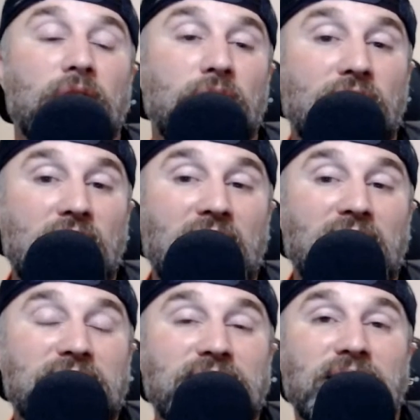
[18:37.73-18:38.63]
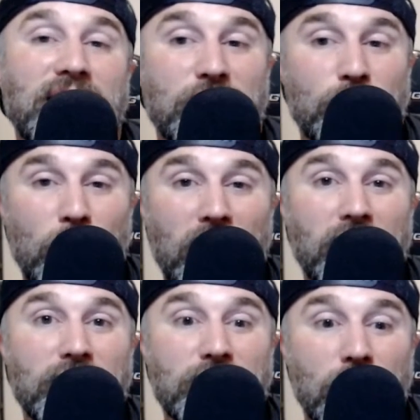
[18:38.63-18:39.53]
That is
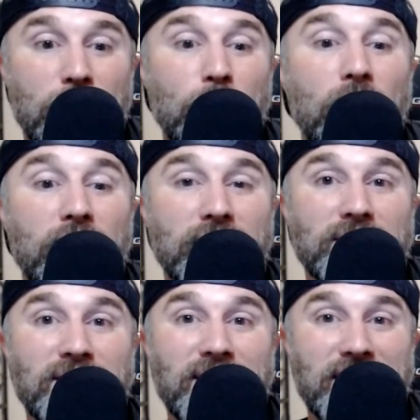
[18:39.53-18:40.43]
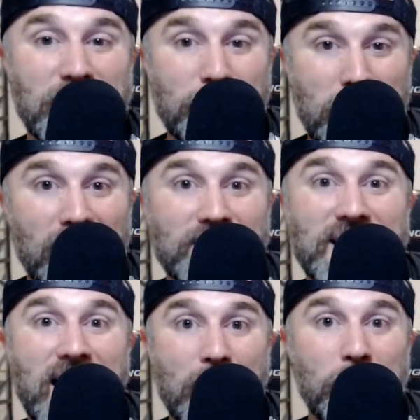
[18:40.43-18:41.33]
where the turmoil is about
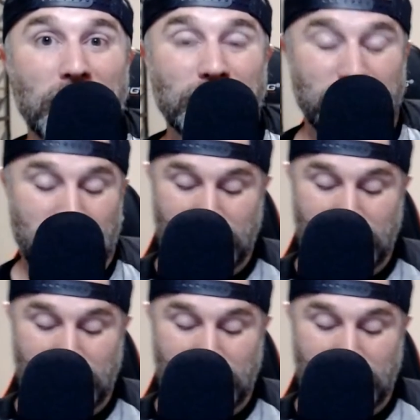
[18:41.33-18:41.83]
to happen.